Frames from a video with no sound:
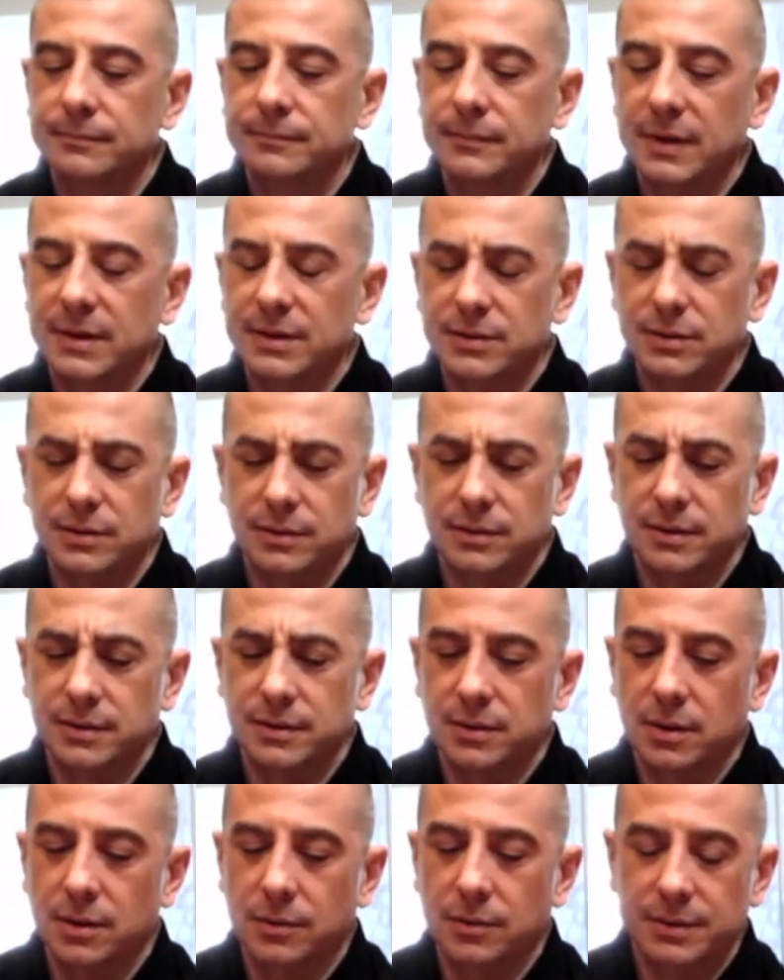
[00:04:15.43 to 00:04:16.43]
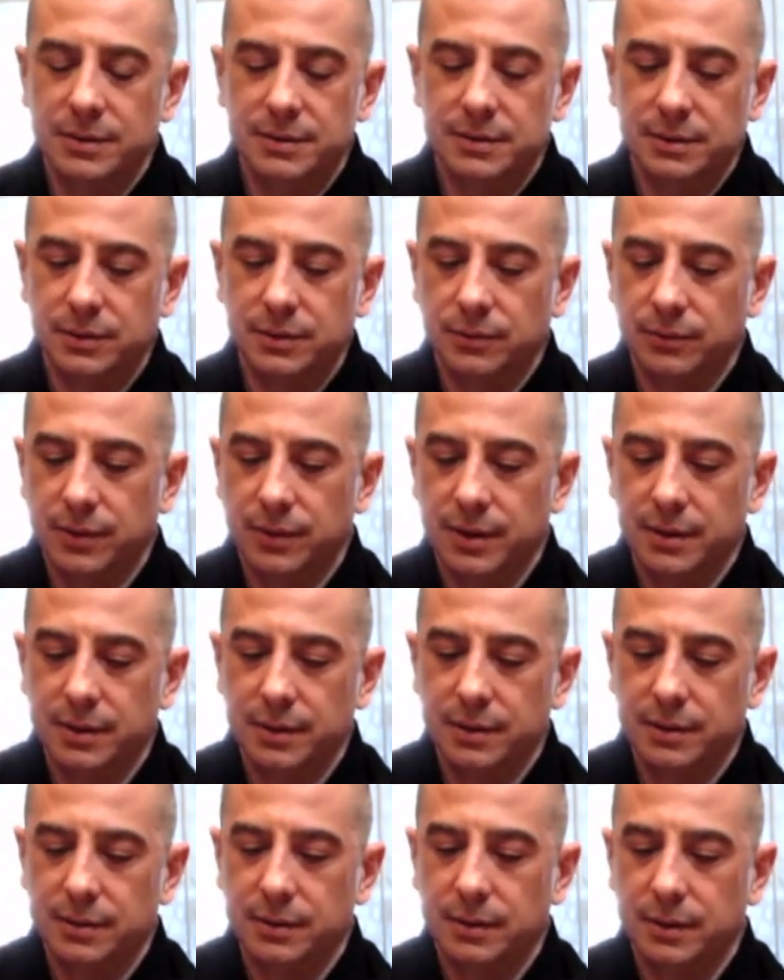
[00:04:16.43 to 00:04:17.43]
there's always a great
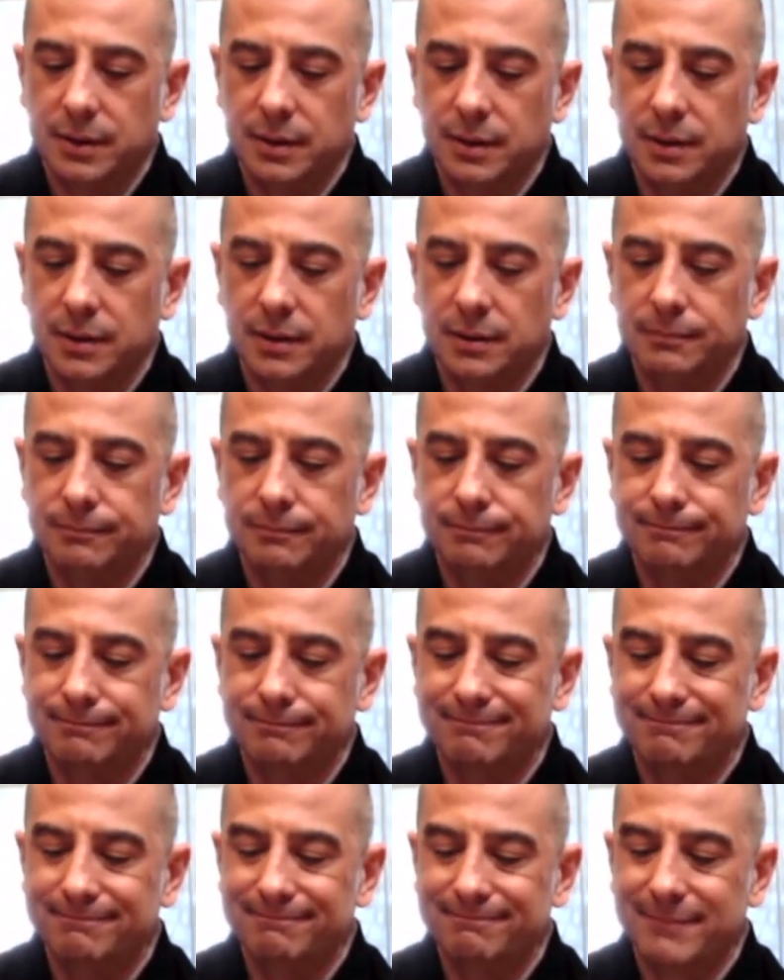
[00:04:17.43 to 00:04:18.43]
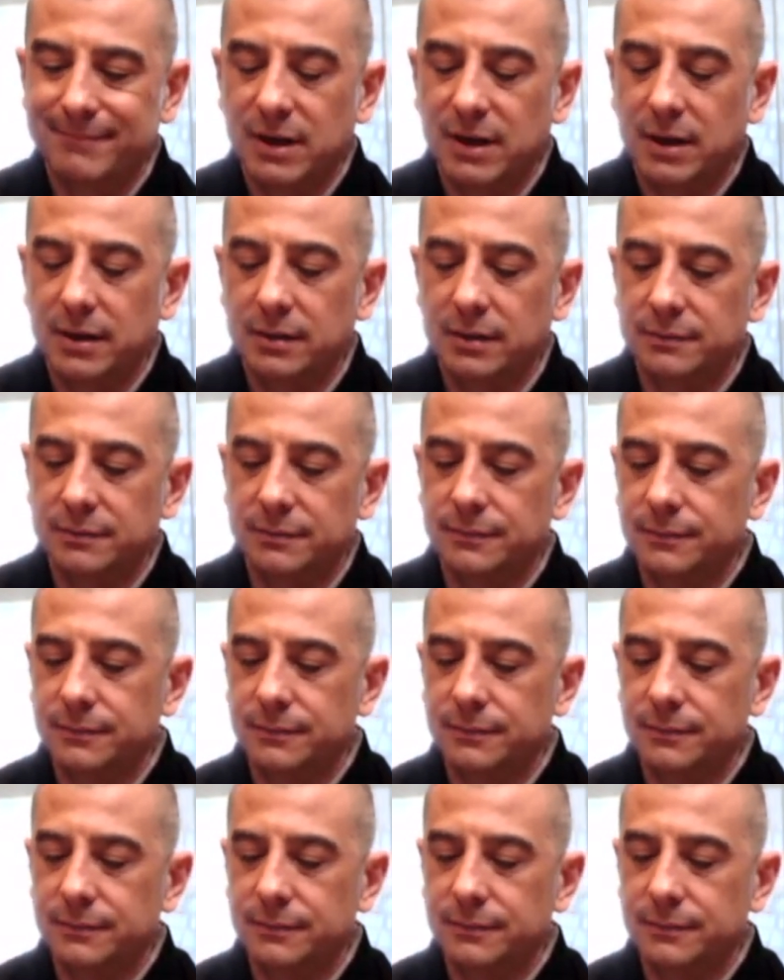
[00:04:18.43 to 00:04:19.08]
kind of